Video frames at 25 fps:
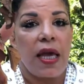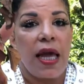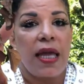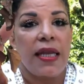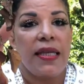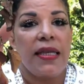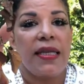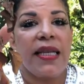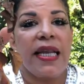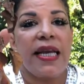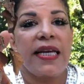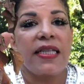
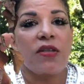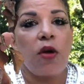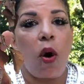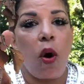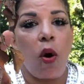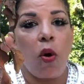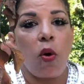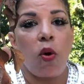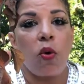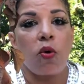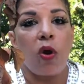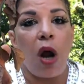let's
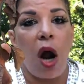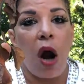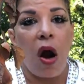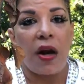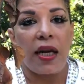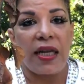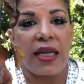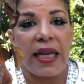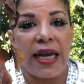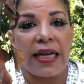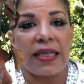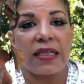hold our
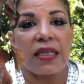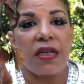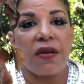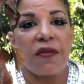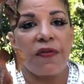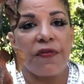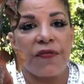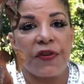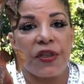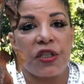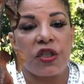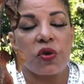elected
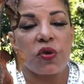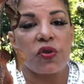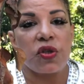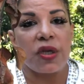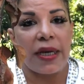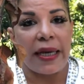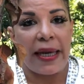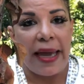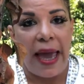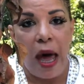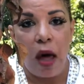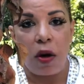officials
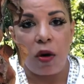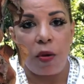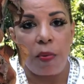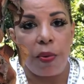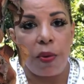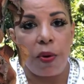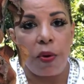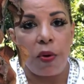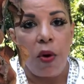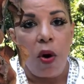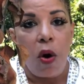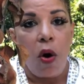
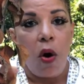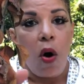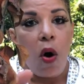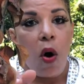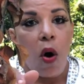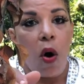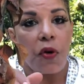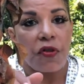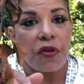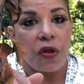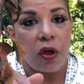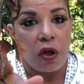accountable
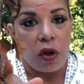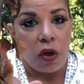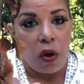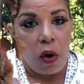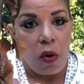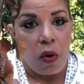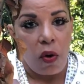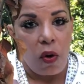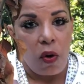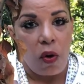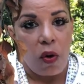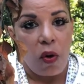on the
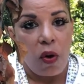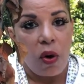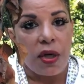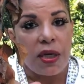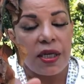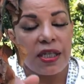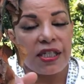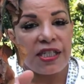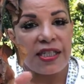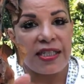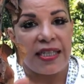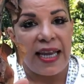local,
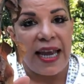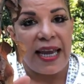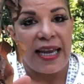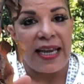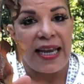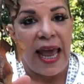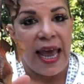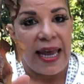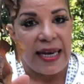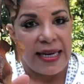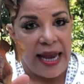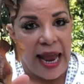state,
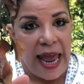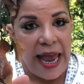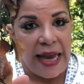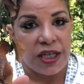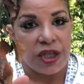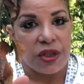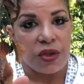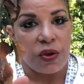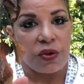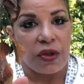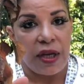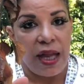and
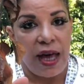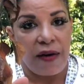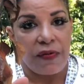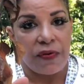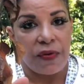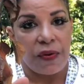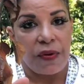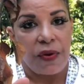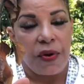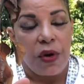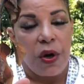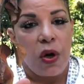national
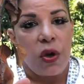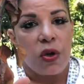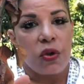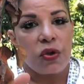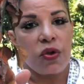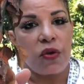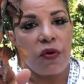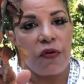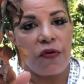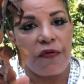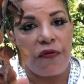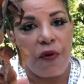level
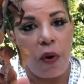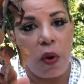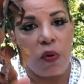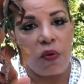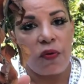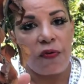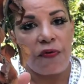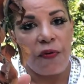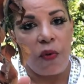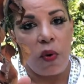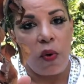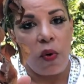to vote
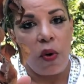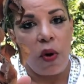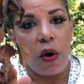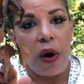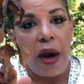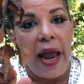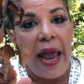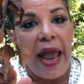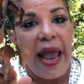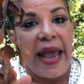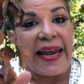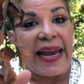for
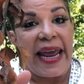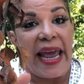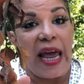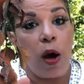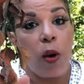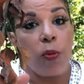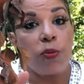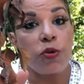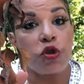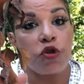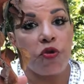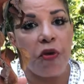and
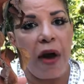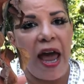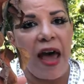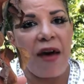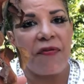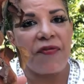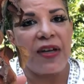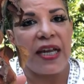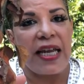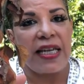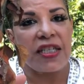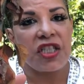help
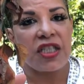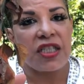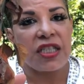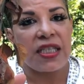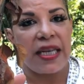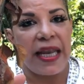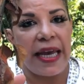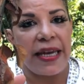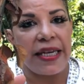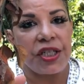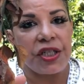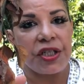draft
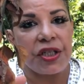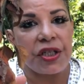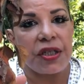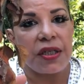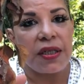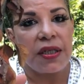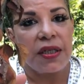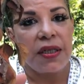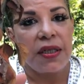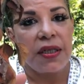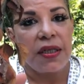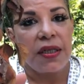legislation
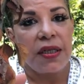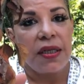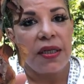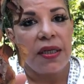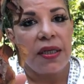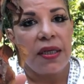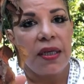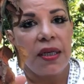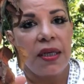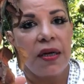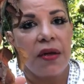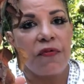
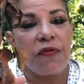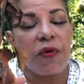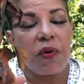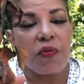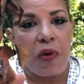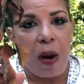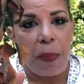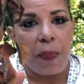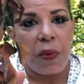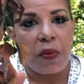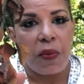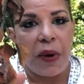for
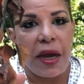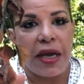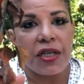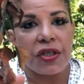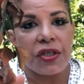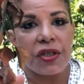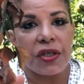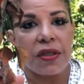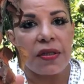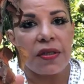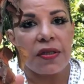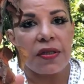
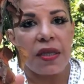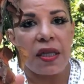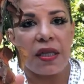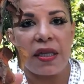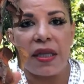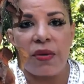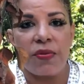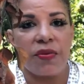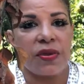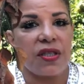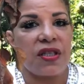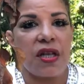reparations.
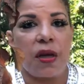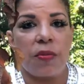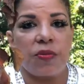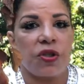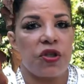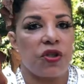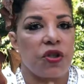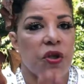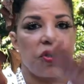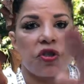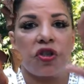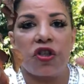There was some
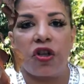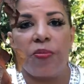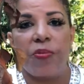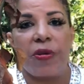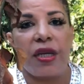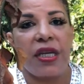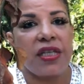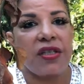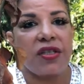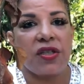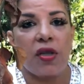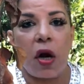search
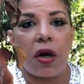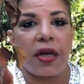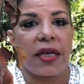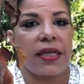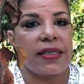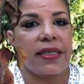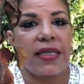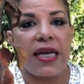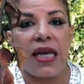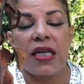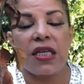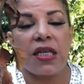committee started
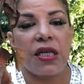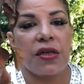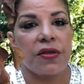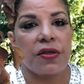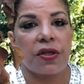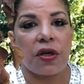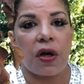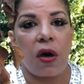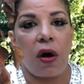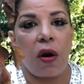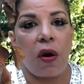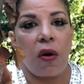10 years
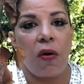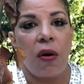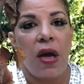ago,